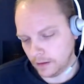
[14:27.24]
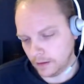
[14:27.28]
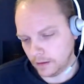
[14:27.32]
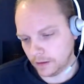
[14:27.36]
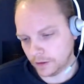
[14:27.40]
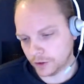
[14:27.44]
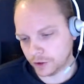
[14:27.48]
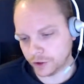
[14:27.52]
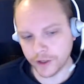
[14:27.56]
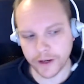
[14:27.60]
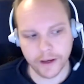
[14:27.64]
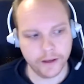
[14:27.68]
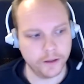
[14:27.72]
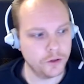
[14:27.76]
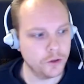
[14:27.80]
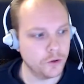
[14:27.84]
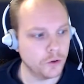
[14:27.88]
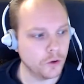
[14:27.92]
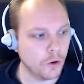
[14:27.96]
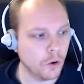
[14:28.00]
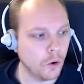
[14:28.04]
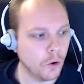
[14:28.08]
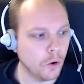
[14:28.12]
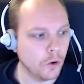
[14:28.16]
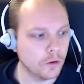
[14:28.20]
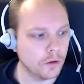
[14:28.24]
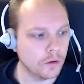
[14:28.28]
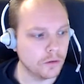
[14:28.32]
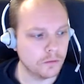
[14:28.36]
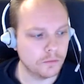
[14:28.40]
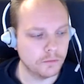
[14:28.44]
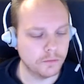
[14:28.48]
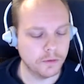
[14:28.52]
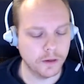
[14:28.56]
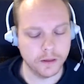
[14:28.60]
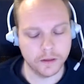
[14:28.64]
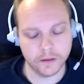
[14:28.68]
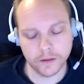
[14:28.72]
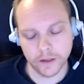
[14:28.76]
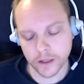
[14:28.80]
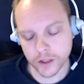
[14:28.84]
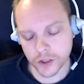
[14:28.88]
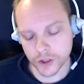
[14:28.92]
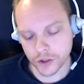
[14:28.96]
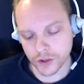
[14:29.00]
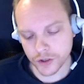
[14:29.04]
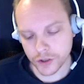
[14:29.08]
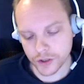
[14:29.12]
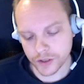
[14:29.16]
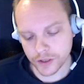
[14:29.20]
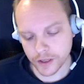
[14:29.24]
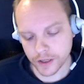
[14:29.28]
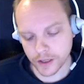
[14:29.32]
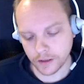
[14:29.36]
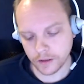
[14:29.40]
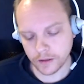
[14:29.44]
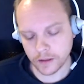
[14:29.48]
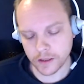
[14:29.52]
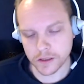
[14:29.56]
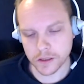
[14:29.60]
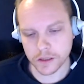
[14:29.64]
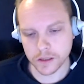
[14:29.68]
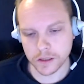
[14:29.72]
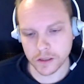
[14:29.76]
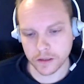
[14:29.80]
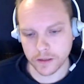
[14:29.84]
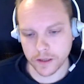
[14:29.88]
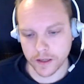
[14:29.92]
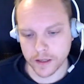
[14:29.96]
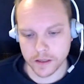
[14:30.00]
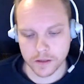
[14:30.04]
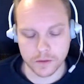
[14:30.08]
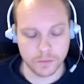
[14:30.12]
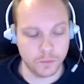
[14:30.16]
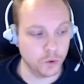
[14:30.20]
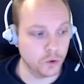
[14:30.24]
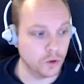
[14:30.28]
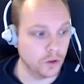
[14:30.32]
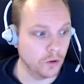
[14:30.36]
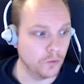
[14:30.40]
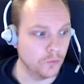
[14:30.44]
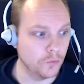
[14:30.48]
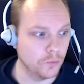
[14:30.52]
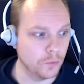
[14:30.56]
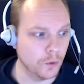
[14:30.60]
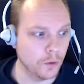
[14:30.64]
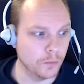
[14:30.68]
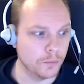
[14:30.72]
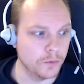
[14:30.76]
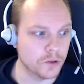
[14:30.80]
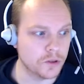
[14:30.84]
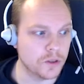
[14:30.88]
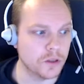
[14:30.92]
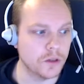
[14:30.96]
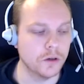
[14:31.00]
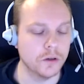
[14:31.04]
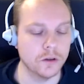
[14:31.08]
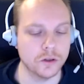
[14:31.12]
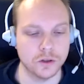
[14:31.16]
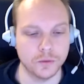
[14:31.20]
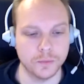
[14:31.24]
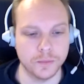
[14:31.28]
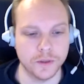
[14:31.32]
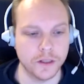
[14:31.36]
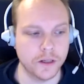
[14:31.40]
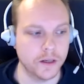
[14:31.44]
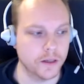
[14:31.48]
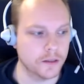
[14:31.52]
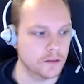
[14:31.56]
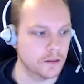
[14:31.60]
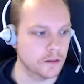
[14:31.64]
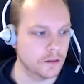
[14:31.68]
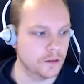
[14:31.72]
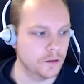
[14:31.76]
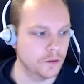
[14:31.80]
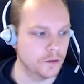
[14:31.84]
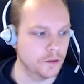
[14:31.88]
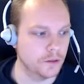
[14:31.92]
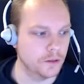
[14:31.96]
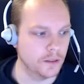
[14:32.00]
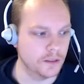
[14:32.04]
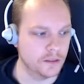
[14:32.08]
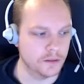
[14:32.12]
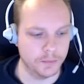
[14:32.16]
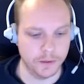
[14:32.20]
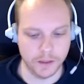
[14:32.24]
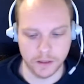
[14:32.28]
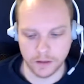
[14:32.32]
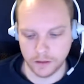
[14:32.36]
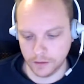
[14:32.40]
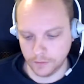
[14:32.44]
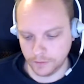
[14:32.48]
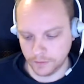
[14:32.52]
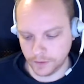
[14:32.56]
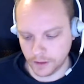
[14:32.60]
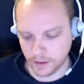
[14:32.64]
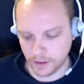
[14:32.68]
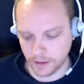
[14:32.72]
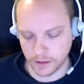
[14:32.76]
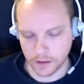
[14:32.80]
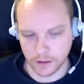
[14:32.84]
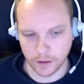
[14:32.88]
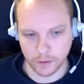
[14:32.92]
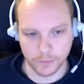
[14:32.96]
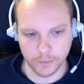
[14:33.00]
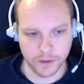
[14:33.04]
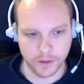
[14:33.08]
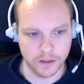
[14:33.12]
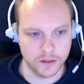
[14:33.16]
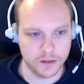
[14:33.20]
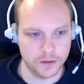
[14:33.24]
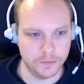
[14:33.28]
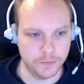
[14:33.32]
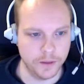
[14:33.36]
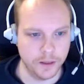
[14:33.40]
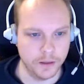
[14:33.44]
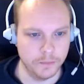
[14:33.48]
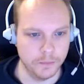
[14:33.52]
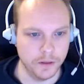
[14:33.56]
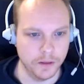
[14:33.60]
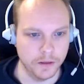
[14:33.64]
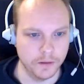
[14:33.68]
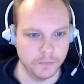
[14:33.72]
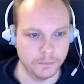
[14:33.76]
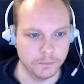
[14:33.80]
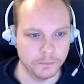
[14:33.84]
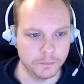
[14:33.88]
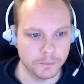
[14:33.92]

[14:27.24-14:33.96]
create your own validations, and this test would obviously also be executed as part of the Cloud Manager pipeline.